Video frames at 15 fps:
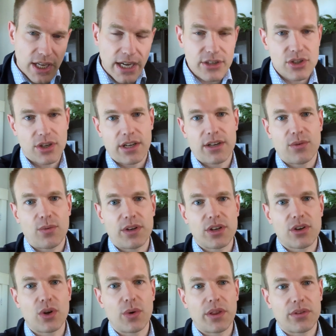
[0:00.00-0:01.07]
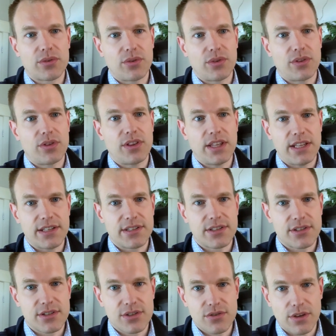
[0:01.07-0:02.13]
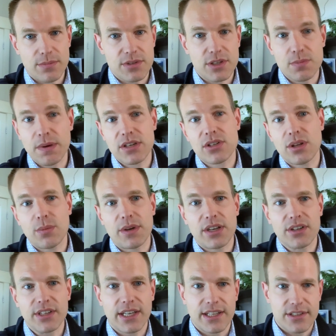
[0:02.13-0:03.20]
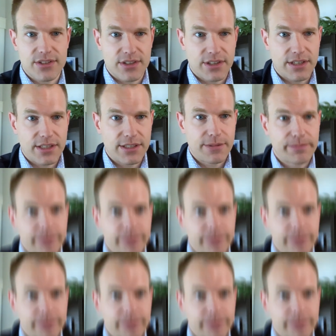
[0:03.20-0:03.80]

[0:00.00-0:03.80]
touch on when you're going through these scripts, especially when you're getting started.